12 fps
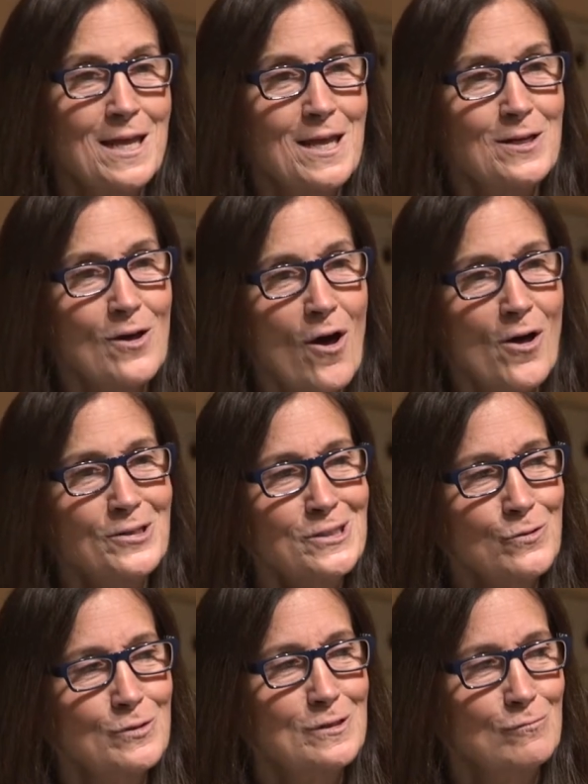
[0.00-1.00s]
It
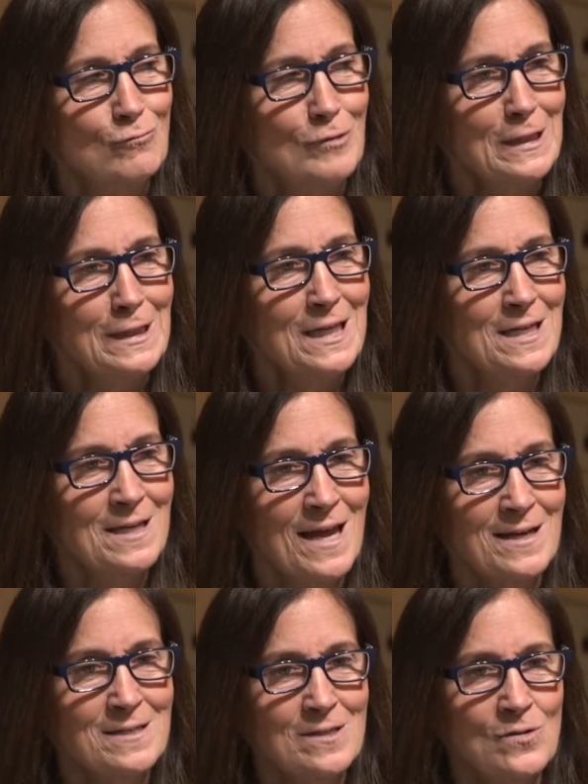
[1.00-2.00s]
also is really an
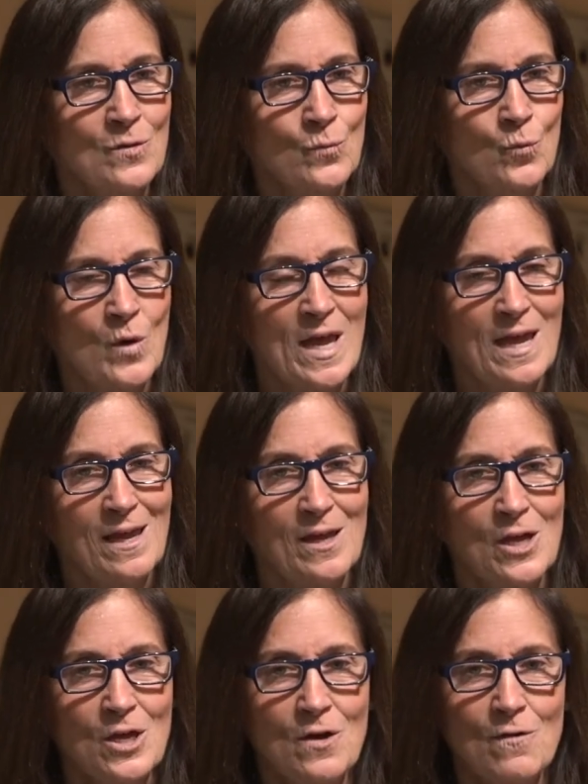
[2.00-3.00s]
excellent way
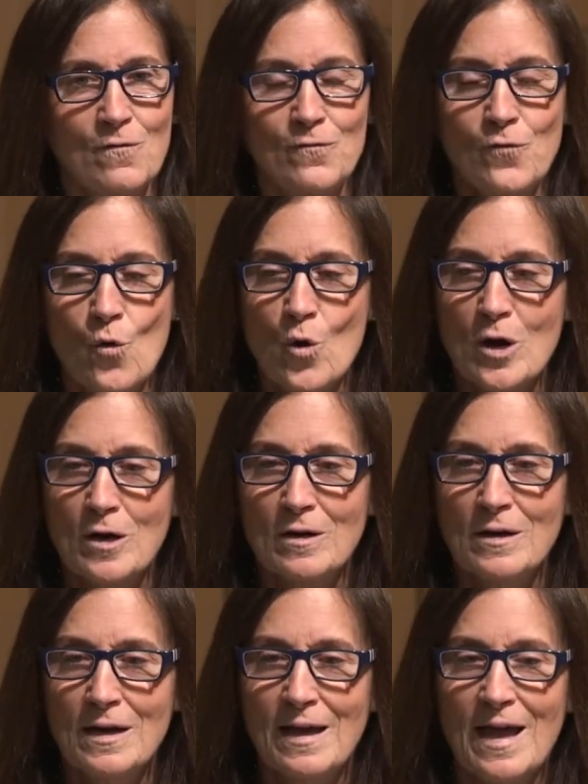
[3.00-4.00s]

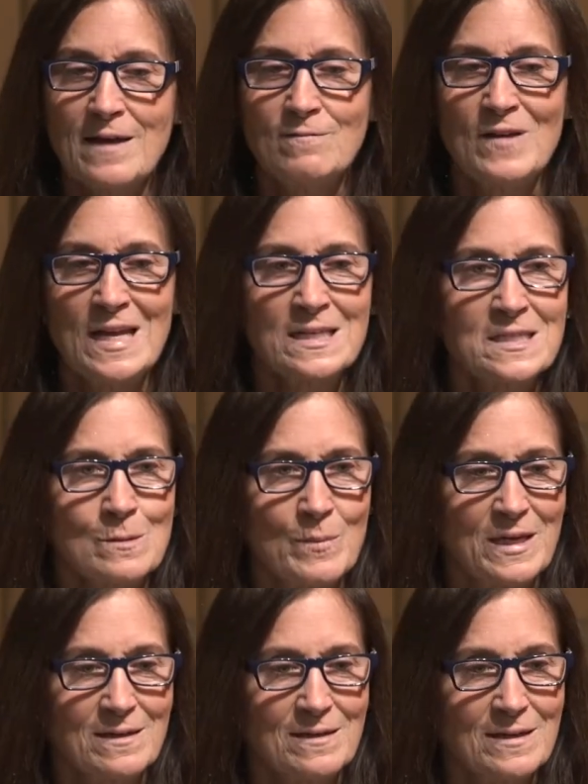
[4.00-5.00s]
for
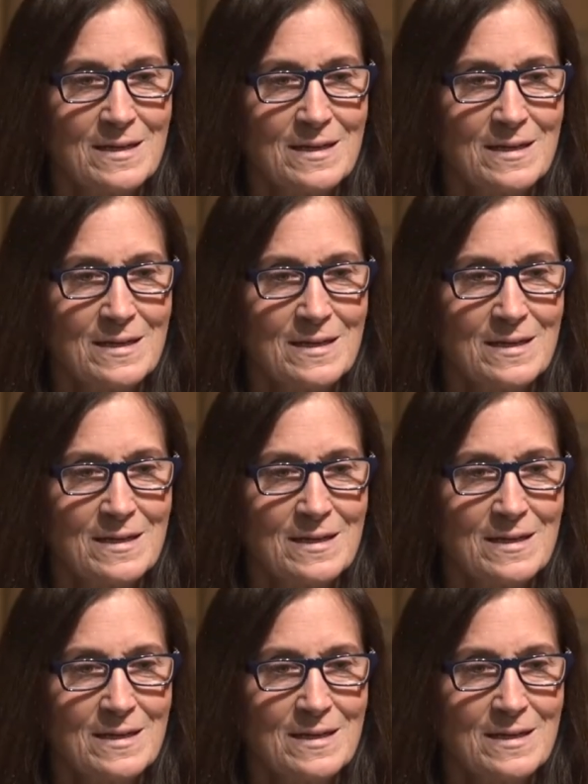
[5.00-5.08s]
advancement.